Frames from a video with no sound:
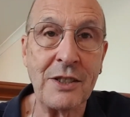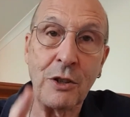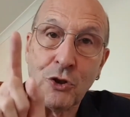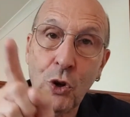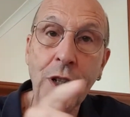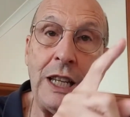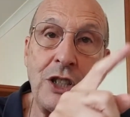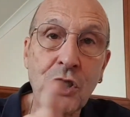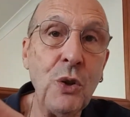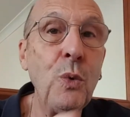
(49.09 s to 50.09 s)
So
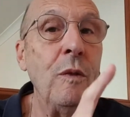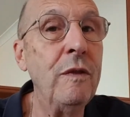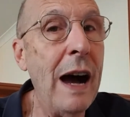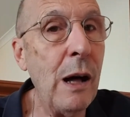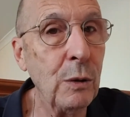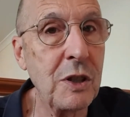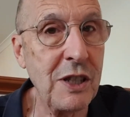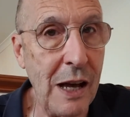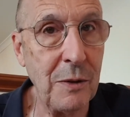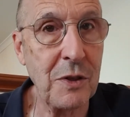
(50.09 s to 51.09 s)
joining two vowel
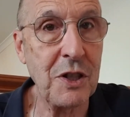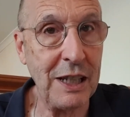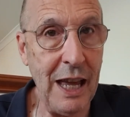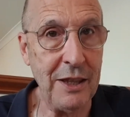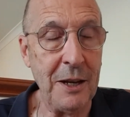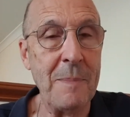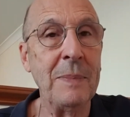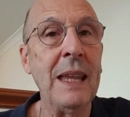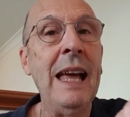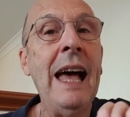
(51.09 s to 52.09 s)
sounds together,
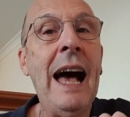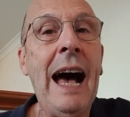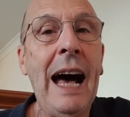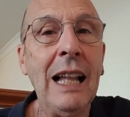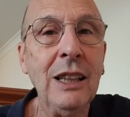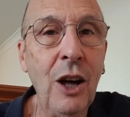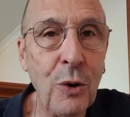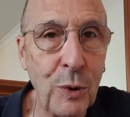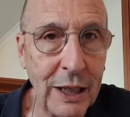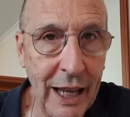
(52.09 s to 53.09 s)

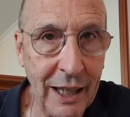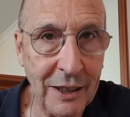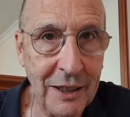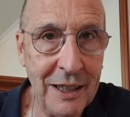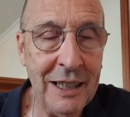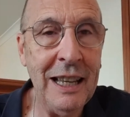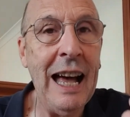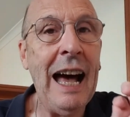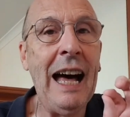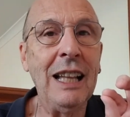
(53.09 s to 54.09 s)
hello again,
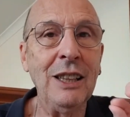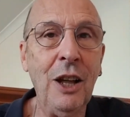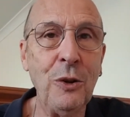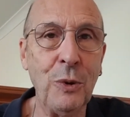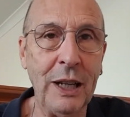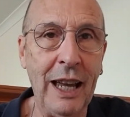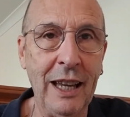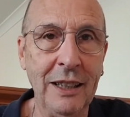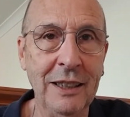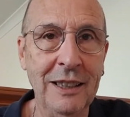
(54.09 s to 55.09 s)
hello
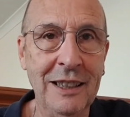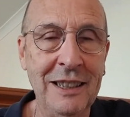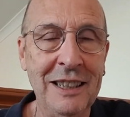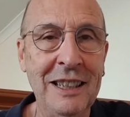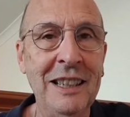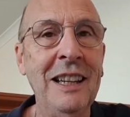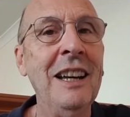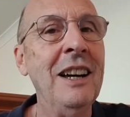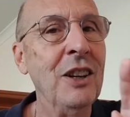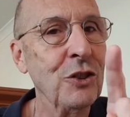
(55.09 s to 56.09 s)
again.
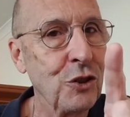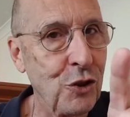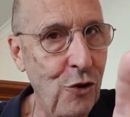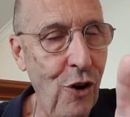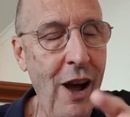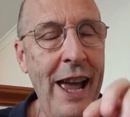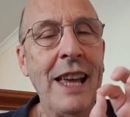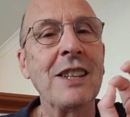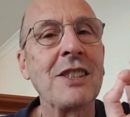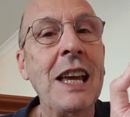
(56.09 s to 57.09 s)

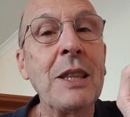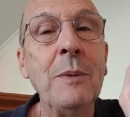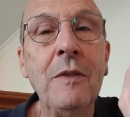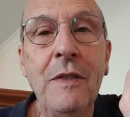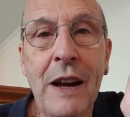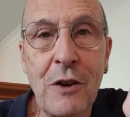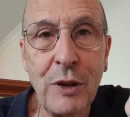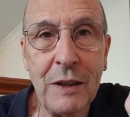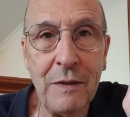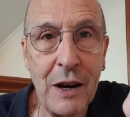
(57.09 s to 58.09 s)
Try, say them
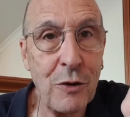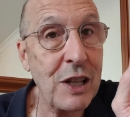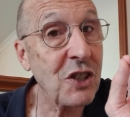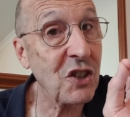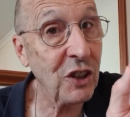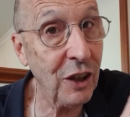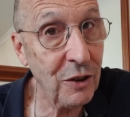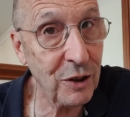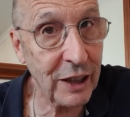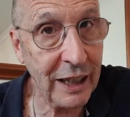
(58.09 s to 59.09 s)
very, very
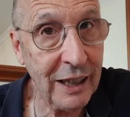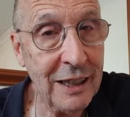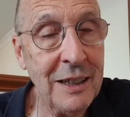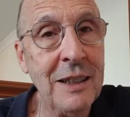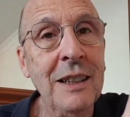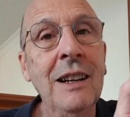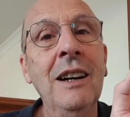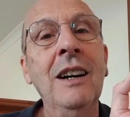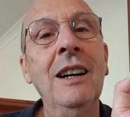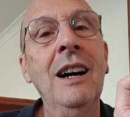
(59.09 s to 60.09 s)
slowly.
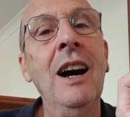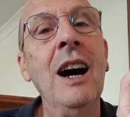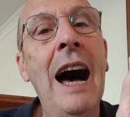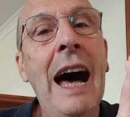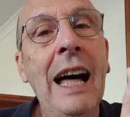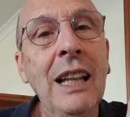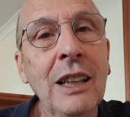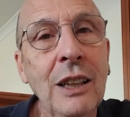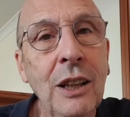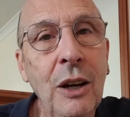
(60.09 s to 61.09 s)

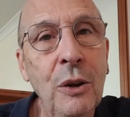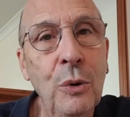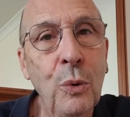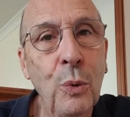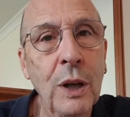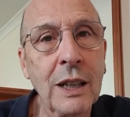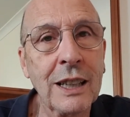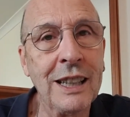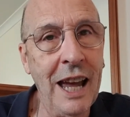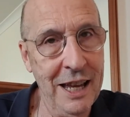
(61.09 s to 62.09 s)
Hello
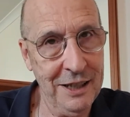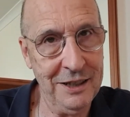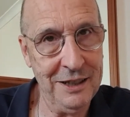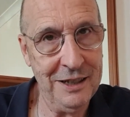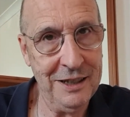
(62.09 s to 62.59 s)
again.